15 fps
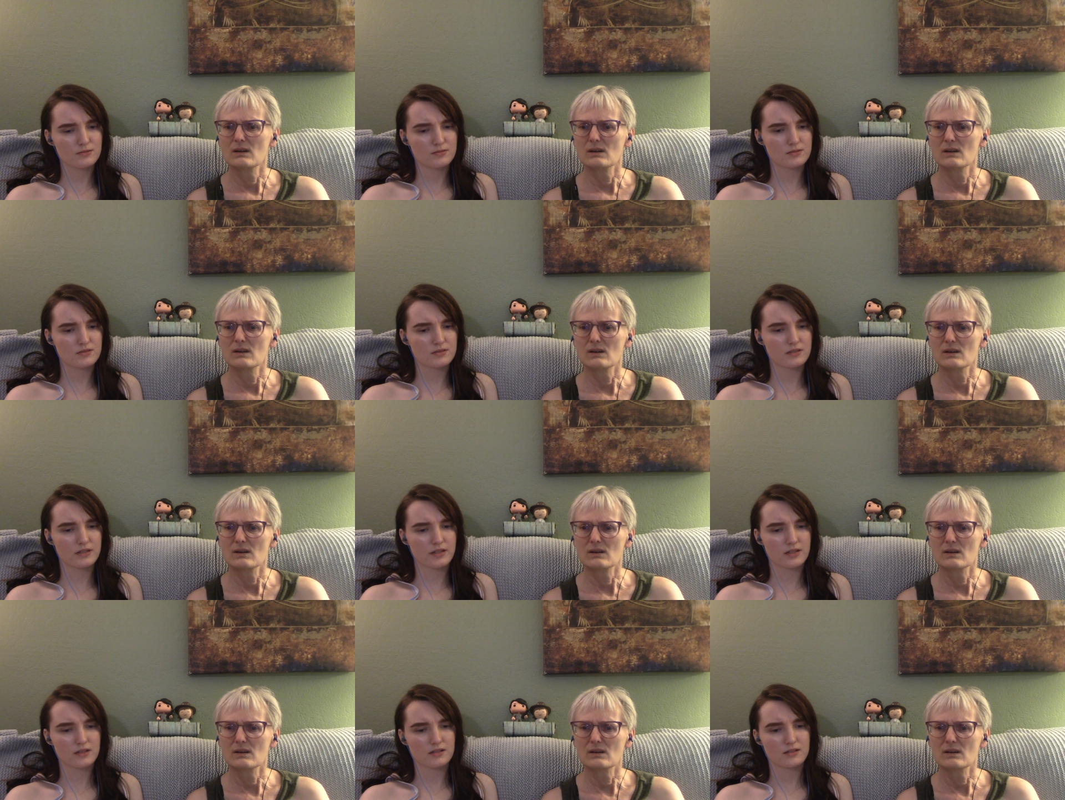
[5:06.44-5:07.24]
Speaker 1: was like...
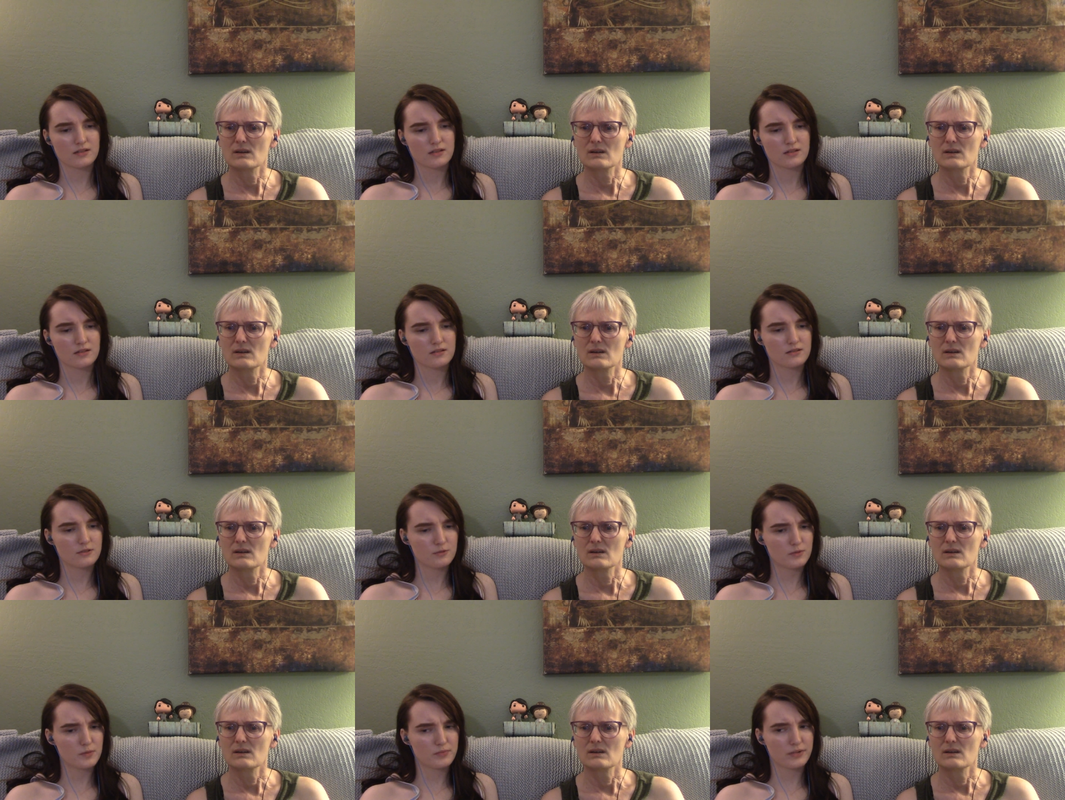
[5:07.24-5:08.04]

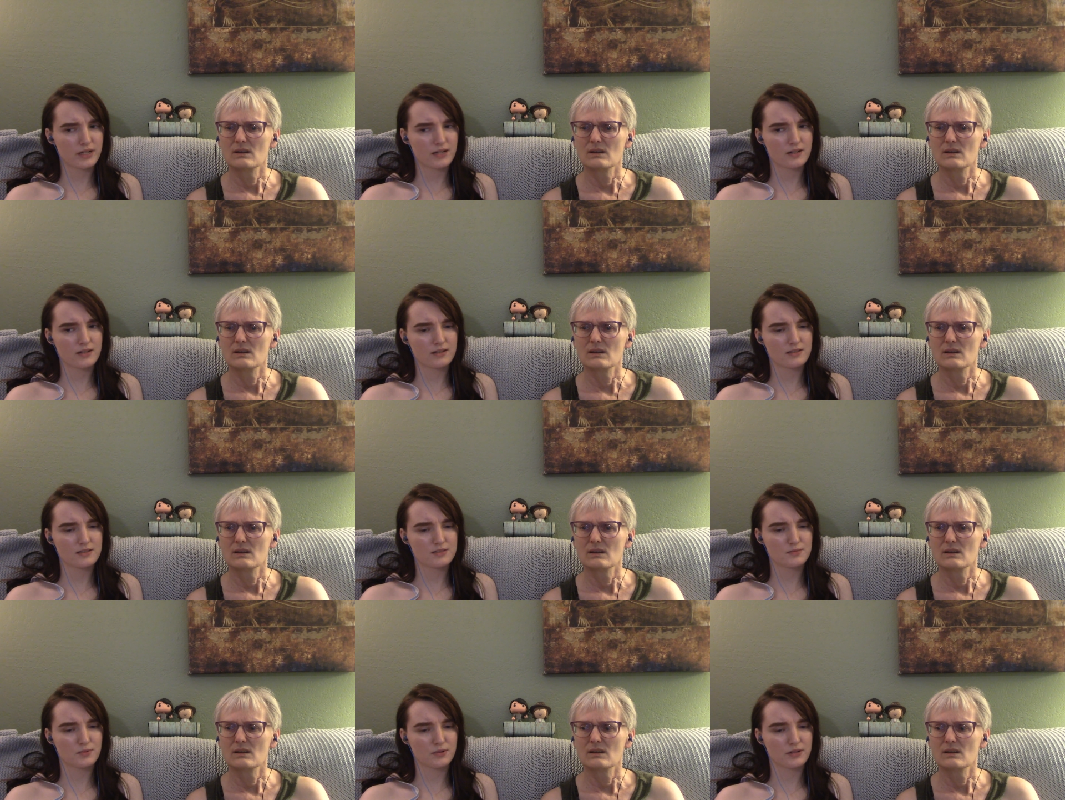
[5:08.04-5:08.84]
super pregnant at this
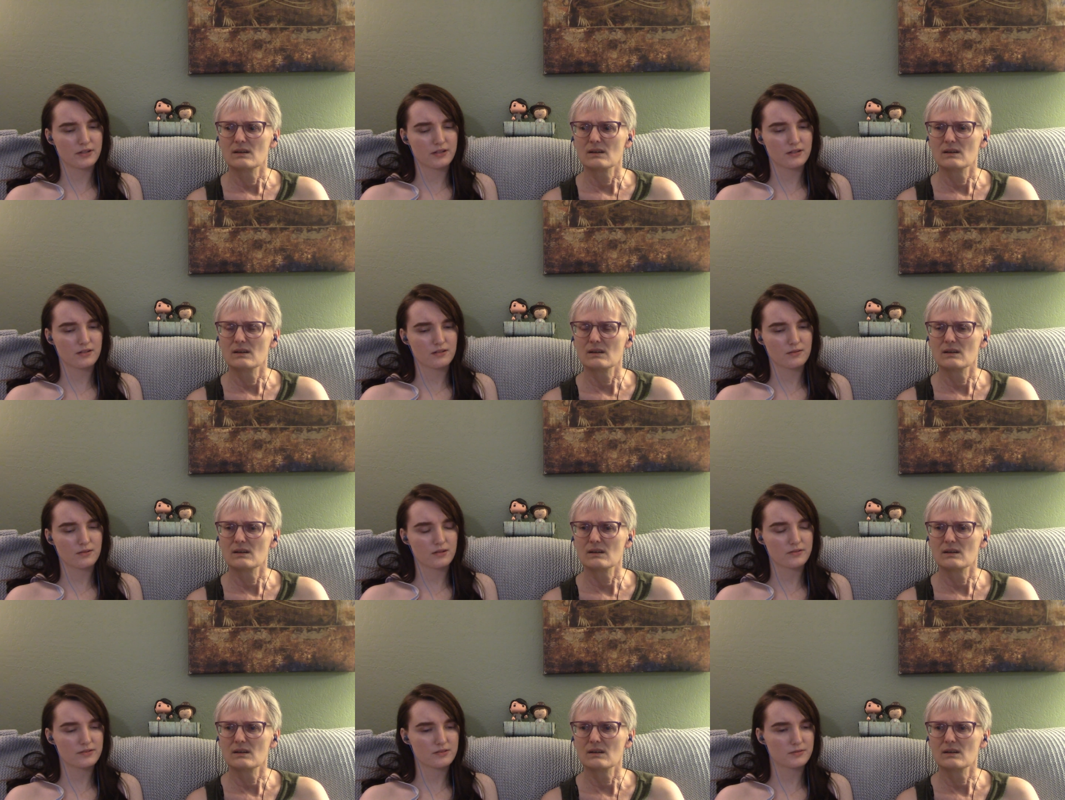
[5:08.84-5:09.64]
point. Well,
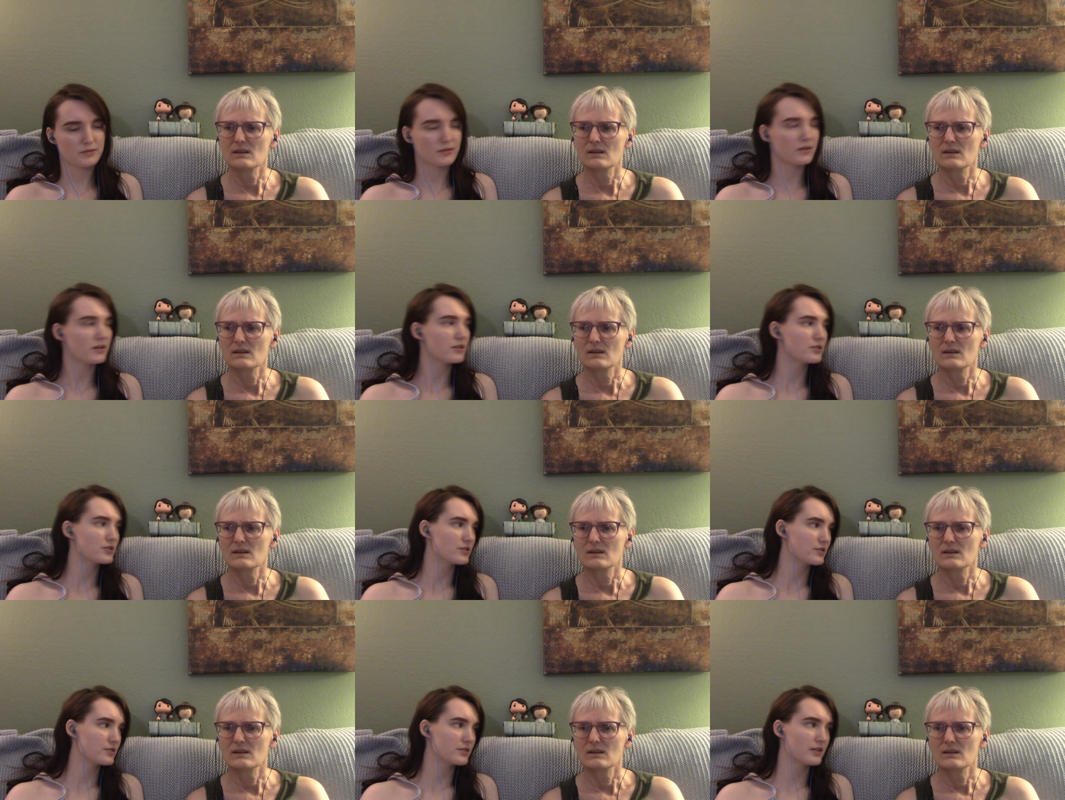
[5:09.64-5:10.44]
obviously, you know, already
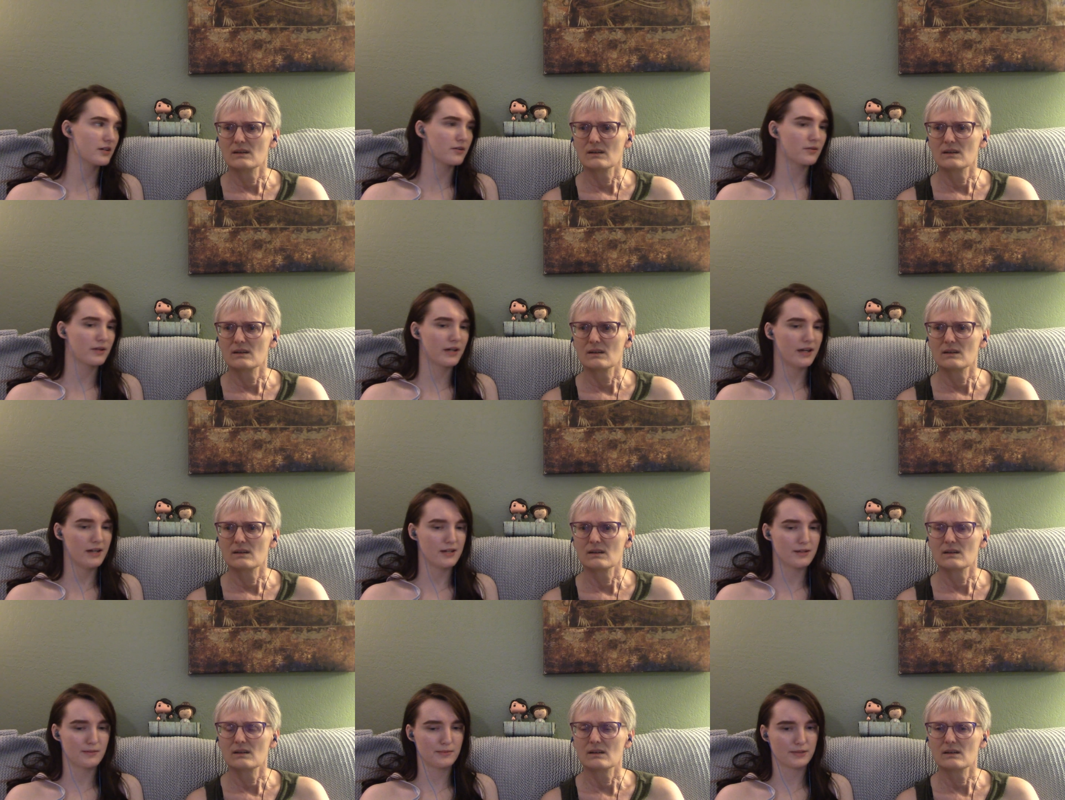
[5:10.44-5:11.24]
turned out
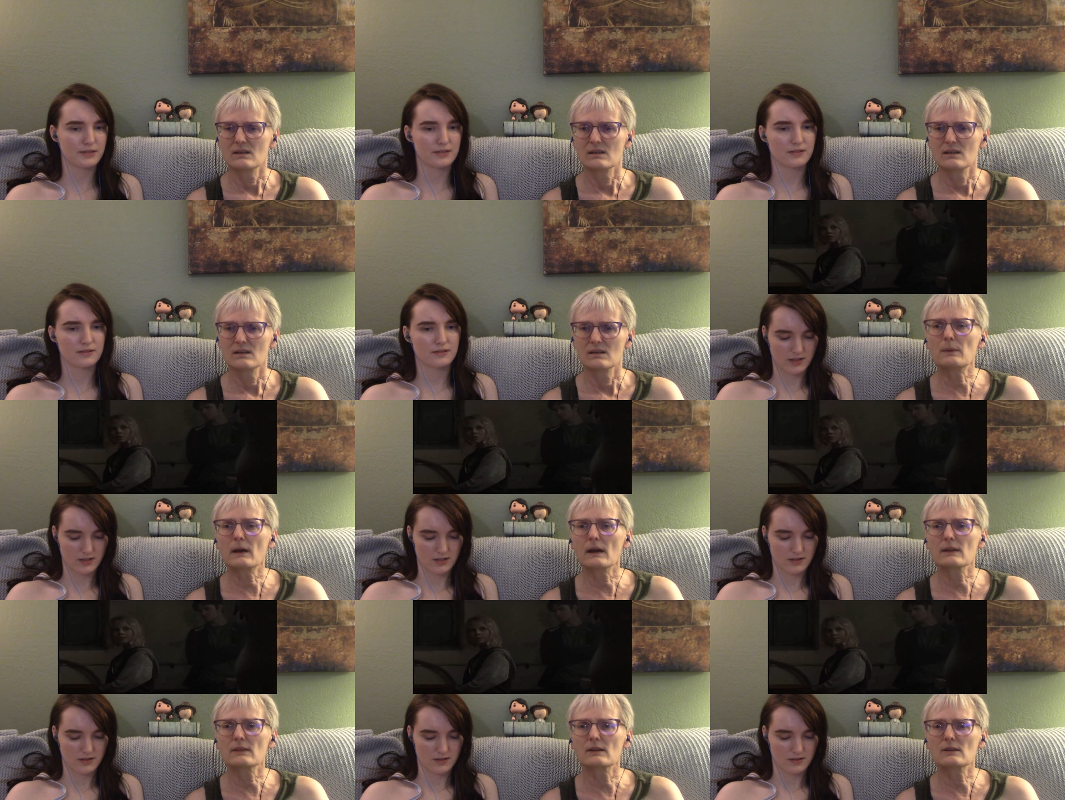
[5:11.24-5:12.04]
okay, but...
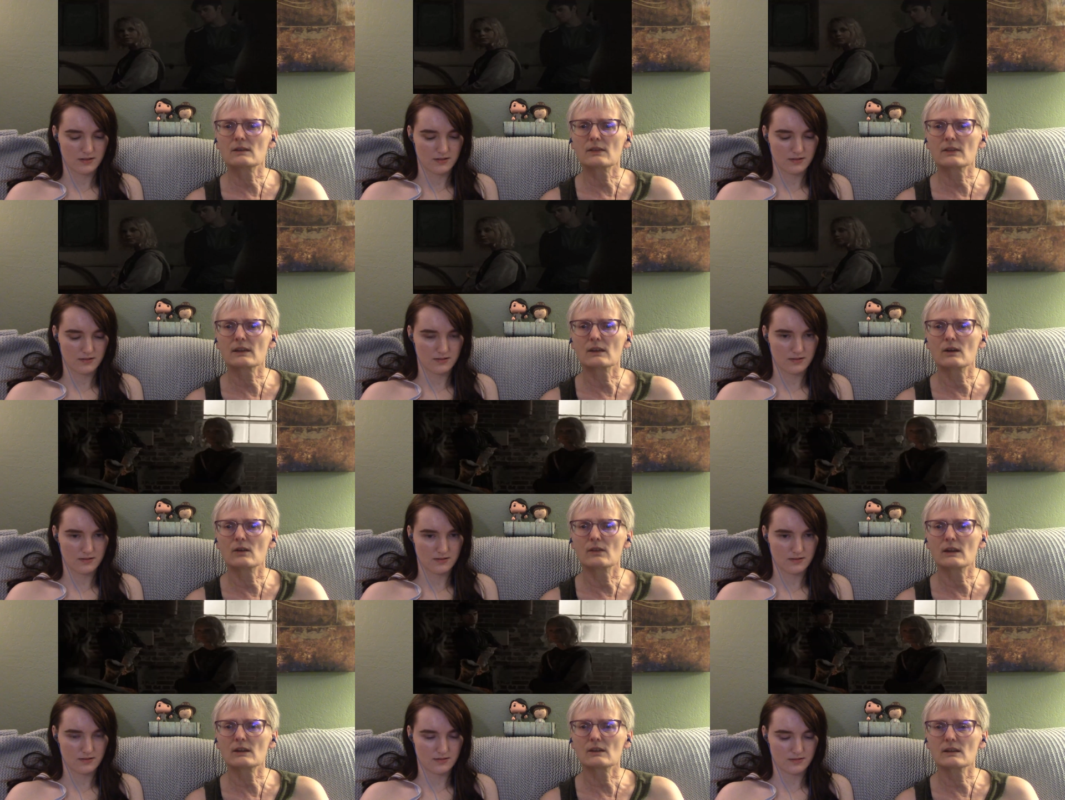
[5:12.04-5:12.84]
Speaker 2: Probably they're thinking, oh,
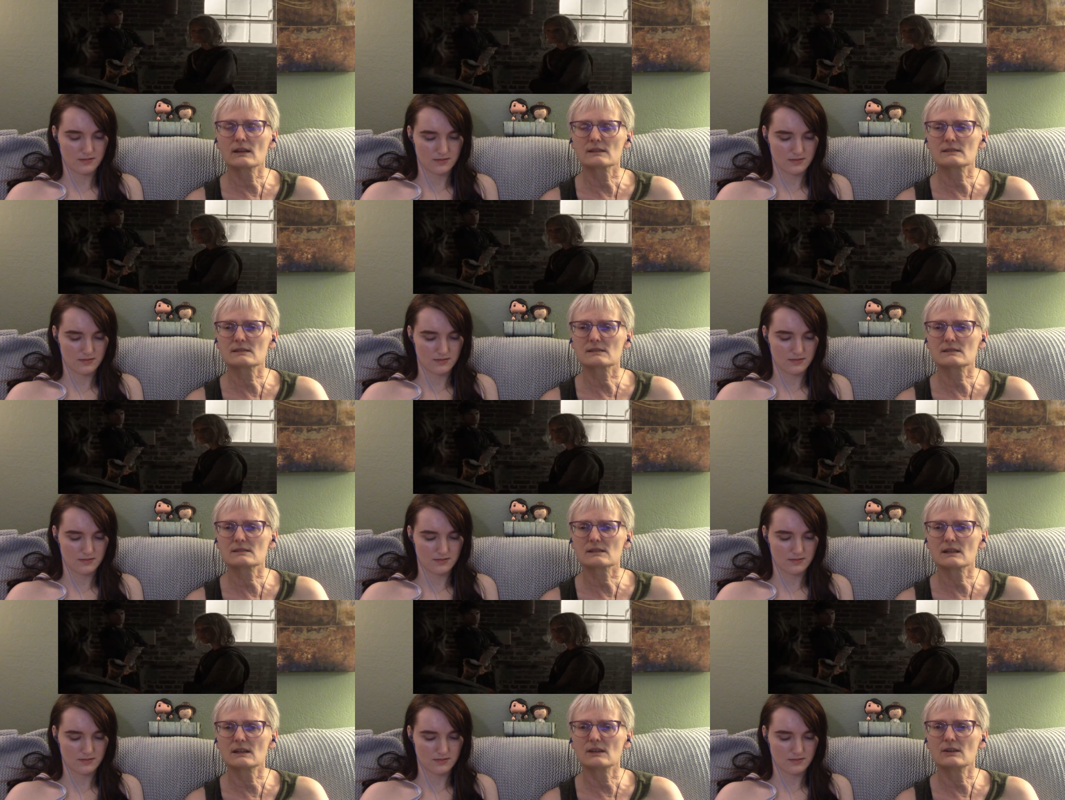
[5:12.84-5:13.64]
they could, like,
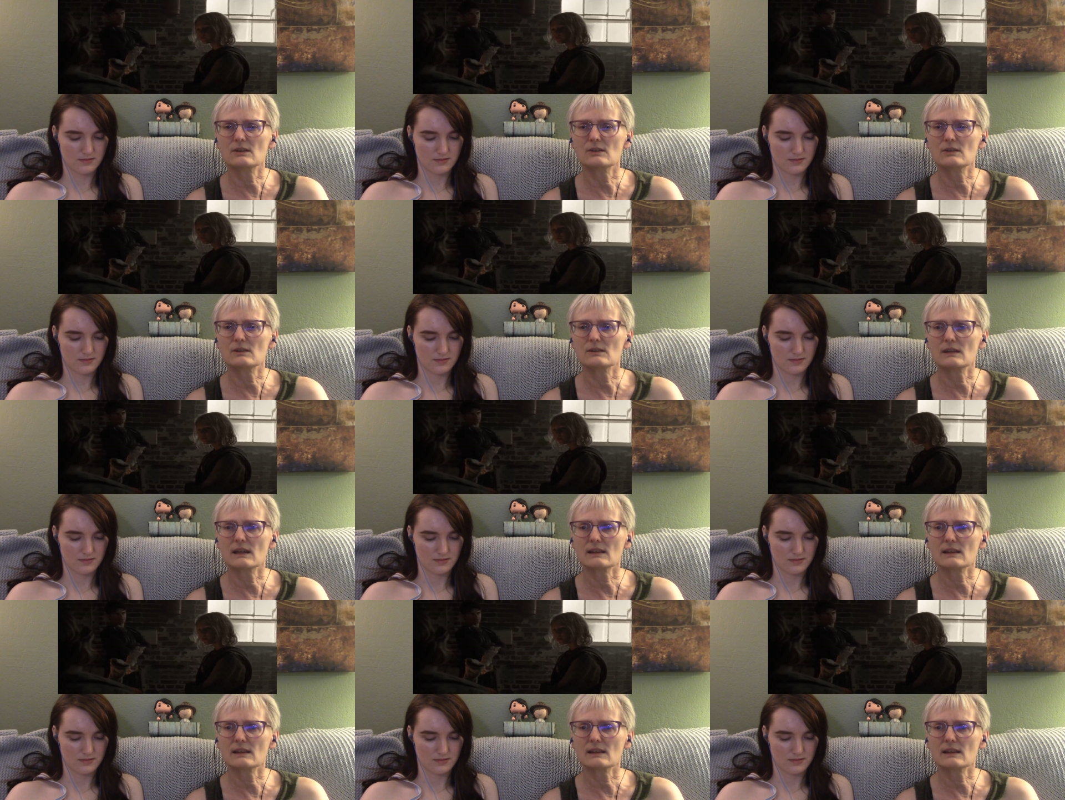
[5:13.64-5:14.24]
skin her and take